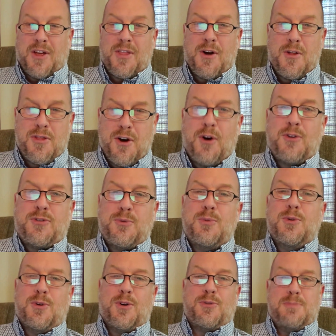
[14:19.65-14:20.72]
although those
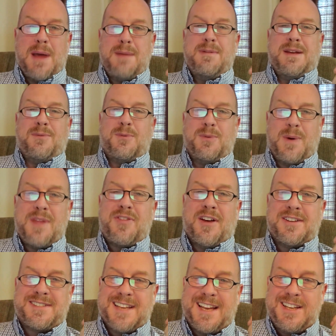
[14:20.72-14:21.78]
rules may be with
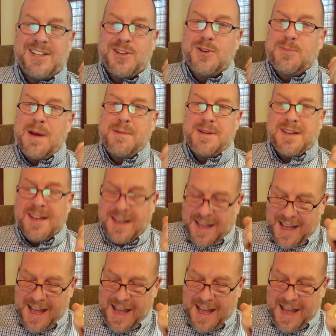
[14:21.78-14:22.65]
us and you may be